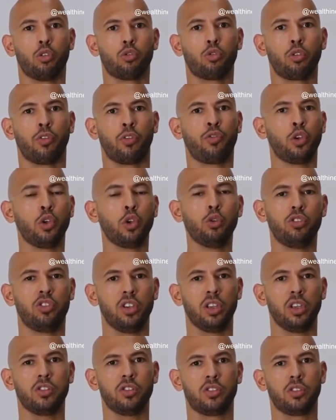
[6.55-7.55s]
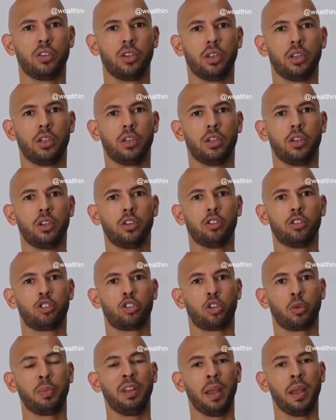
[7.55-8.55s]
refuses
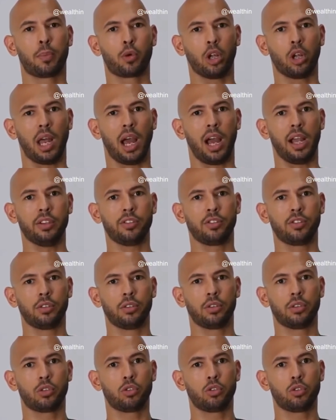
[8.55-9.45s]
to liberalize.